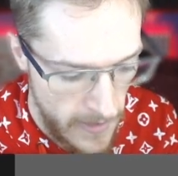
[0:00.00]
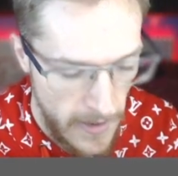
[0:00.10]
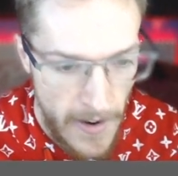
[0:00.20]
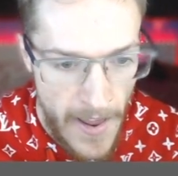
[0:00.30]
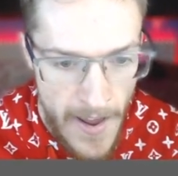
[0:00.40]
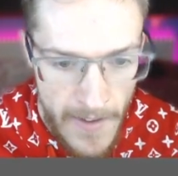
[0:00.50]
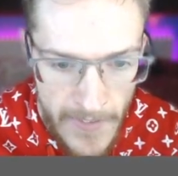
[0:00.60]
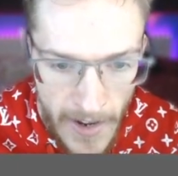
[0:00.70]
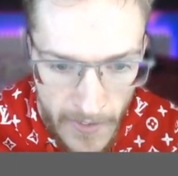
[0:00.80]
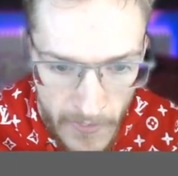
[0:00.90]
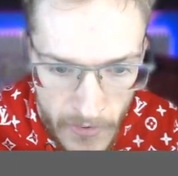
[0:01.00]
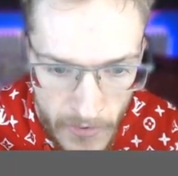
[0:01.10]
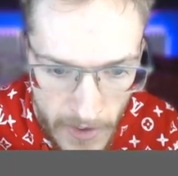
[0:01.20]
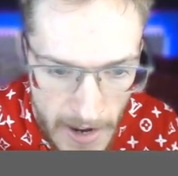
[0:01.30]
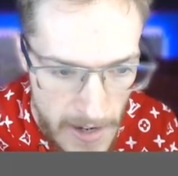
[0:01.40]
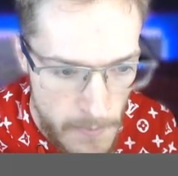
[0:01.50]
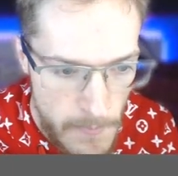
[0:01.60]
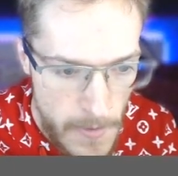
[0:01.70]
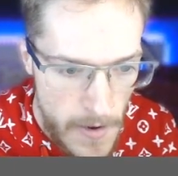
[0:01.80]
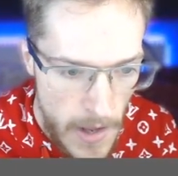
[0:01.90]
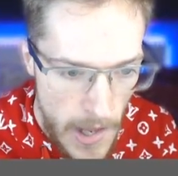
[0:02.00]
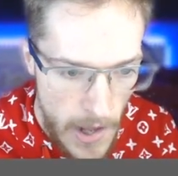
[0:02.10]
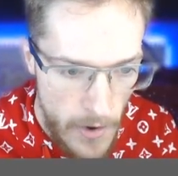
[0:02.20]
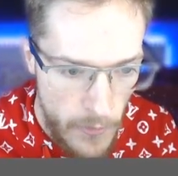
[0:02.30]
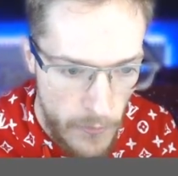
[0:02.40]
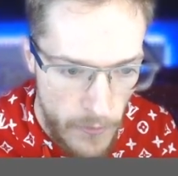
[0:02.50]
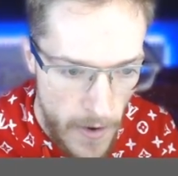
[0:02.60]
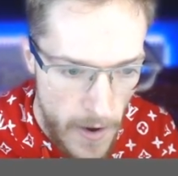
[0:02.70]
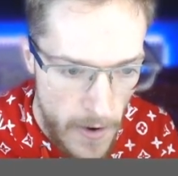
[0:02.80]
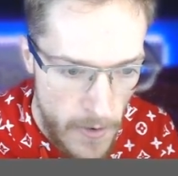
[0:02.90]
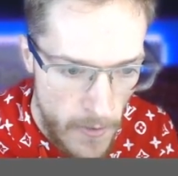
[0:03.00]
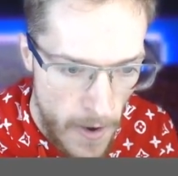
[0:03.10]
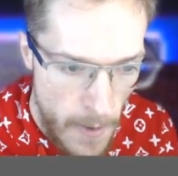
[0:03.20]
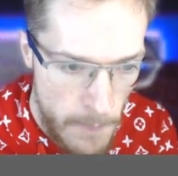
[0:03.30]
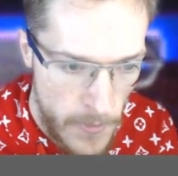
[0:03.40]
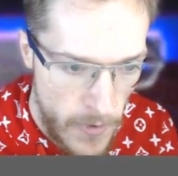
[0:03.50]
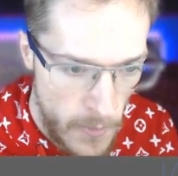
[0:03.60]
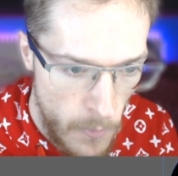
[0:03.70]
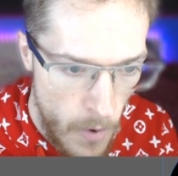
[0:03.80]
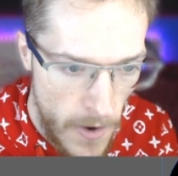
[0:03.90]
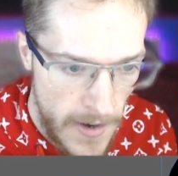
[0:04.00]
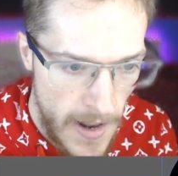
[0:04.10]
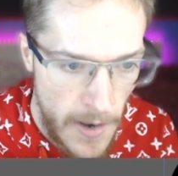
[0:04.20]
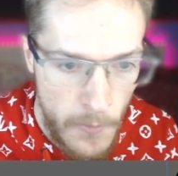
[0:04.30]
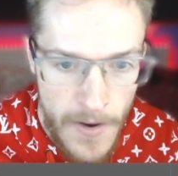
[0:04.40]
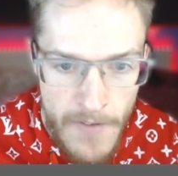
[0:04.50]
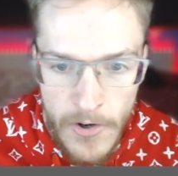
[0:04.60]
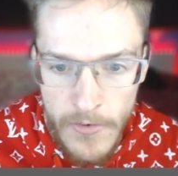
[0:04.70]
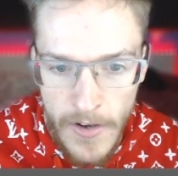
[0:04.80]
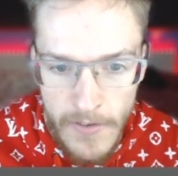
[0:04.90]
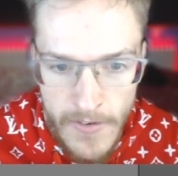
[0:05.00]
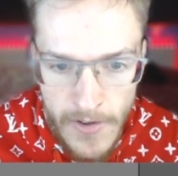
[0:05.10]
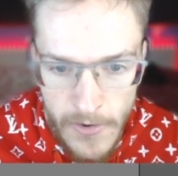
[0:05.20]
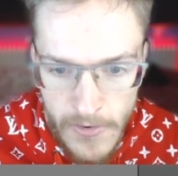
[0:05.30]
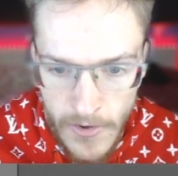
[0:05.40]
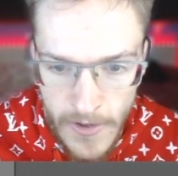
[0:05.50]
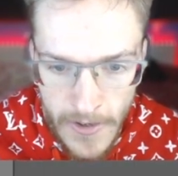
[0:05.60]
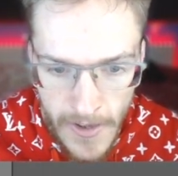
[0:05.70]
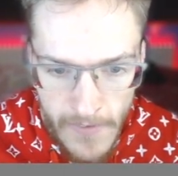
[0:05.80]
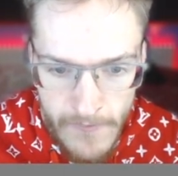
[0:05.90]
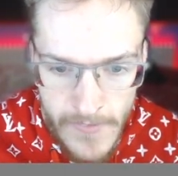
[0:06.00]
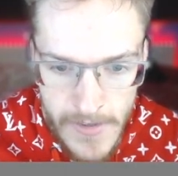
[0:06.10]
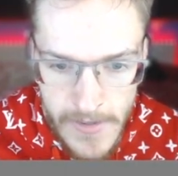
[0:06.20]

like that. Then I can scale him as far up as I want, and he'll never lose any resolution. Look at him.